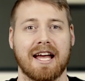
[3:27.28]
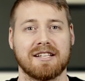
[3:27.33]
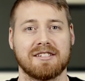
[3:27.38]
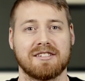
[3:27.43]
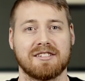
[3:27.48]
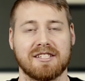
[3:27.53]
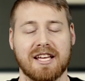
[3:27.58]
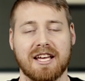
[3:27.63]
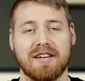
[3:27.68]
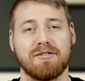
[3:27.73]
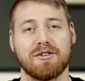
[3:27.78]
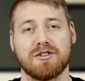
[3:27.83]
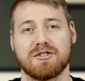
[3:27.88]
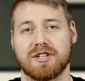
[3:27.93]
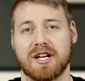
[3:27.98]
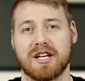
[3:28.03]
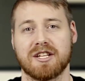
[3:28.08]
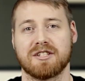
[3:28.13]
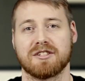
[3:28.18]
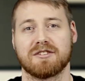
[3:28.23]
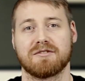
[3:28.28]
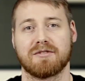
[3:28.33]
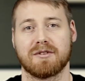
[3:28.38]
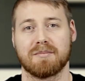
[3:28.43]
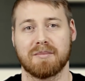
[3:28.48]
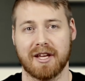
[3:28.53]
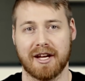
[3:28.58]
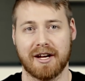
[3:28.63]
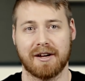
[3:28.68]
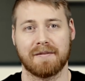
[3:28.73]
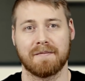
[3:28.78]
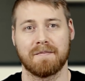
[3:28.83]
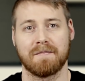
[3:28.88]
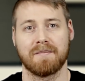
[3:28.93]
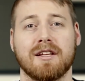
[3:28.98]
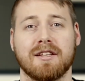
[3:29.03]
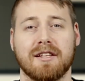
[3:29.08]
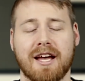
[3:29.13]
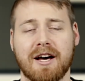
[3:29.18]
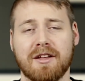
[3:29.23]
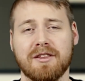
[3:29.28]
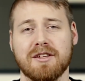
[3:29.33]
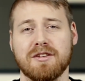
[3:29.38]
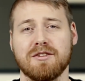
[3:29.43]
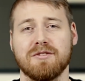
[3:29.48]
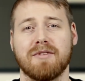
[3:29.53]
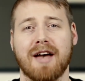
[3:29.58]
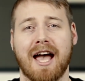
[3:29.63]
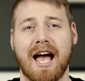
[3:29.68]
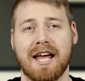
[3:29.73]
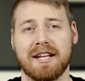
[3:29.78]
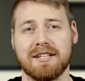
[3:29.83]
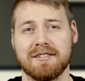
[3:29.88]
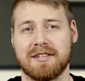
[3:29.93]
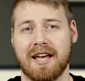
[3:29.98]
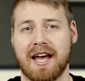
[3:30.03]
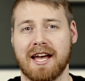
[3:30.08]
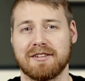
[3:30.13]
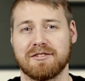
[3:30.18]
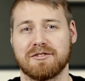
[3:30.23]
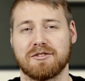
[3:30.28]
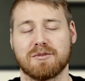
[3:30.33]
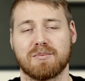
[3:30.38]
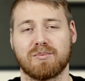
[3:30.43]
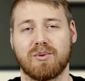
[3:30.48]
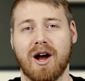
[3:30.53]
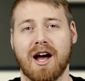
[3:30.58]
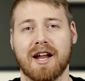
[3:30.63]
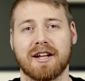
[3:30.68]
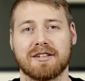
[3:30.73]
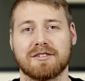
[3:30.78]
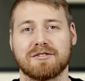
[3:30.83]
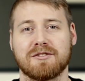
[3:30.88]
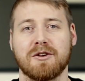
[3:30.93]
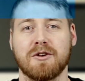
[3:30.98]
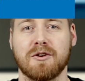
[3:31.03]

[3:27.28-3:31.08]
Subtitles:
and save your changes from there. Now that you've added tags to your products,